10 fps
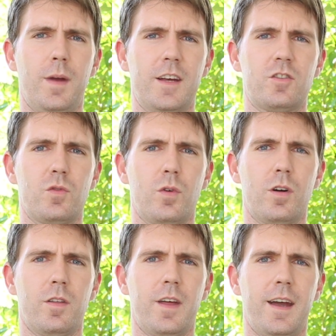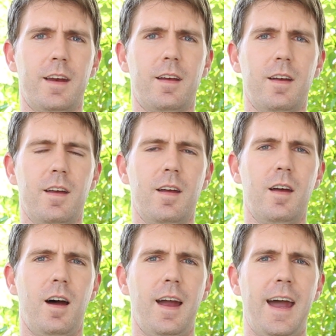make sure that
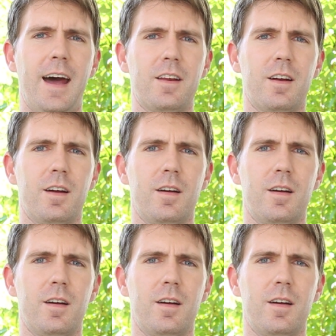I had